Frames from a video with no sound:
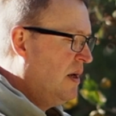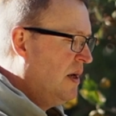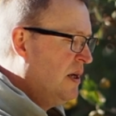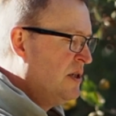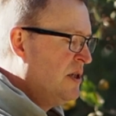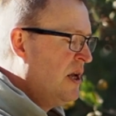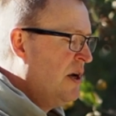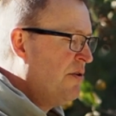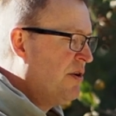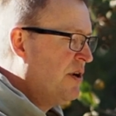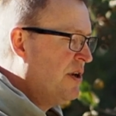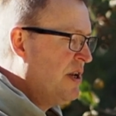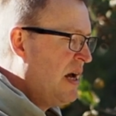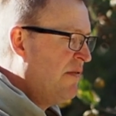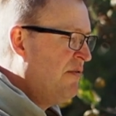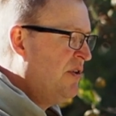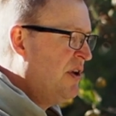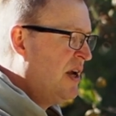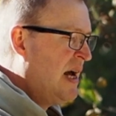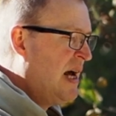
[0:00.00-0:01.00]
It's no good
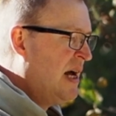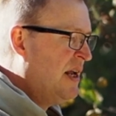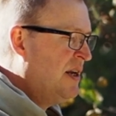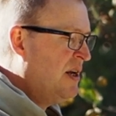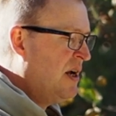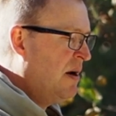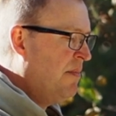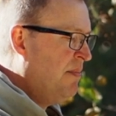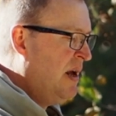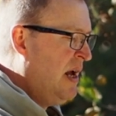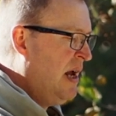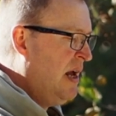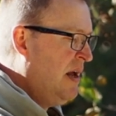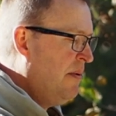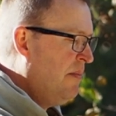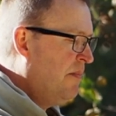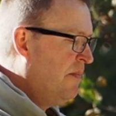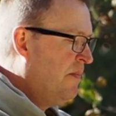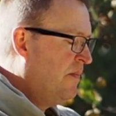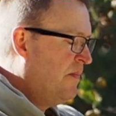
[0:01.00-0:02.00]
having your hand up there
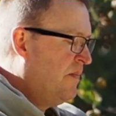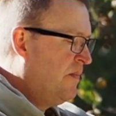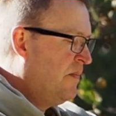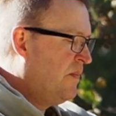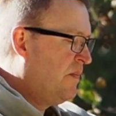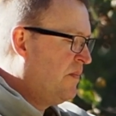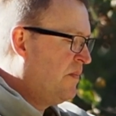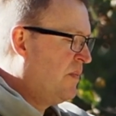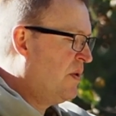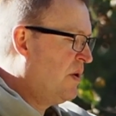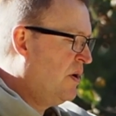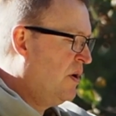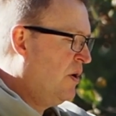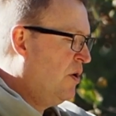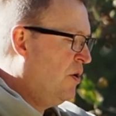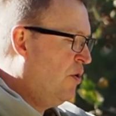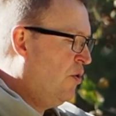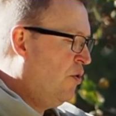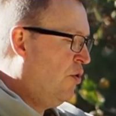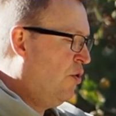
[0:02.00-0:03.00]

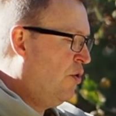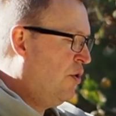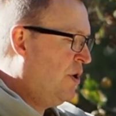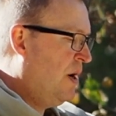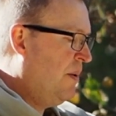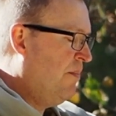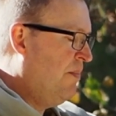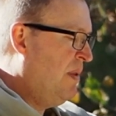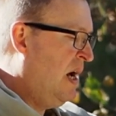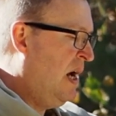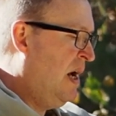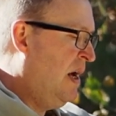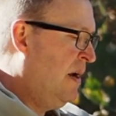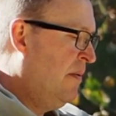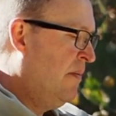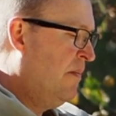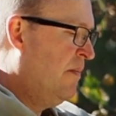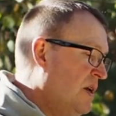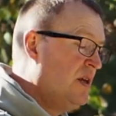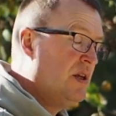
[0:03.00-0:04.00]
or up there.
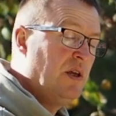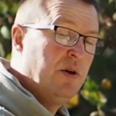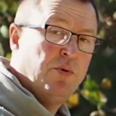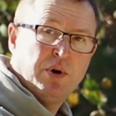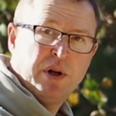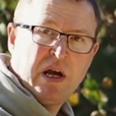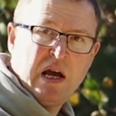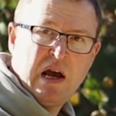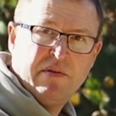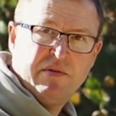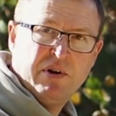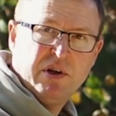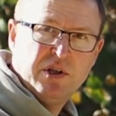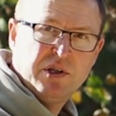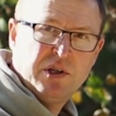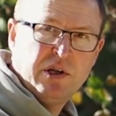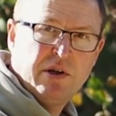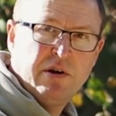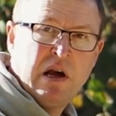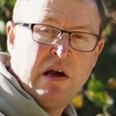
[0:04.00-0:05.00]
You want to have it
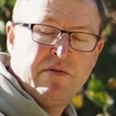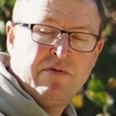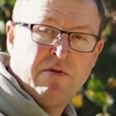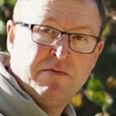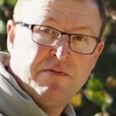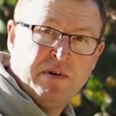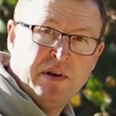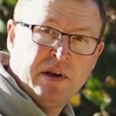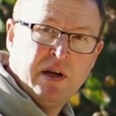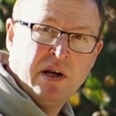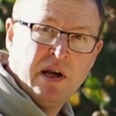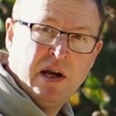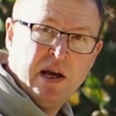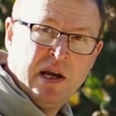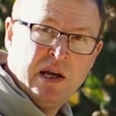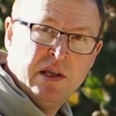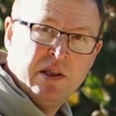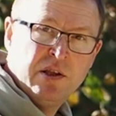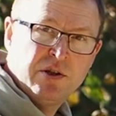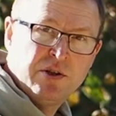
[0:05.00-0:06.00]
so you have a finger
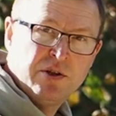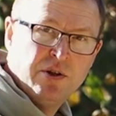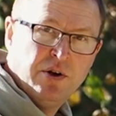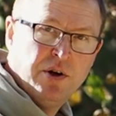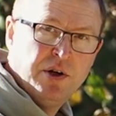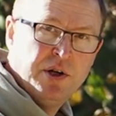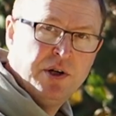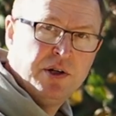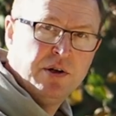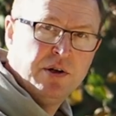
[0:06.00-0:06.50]
either side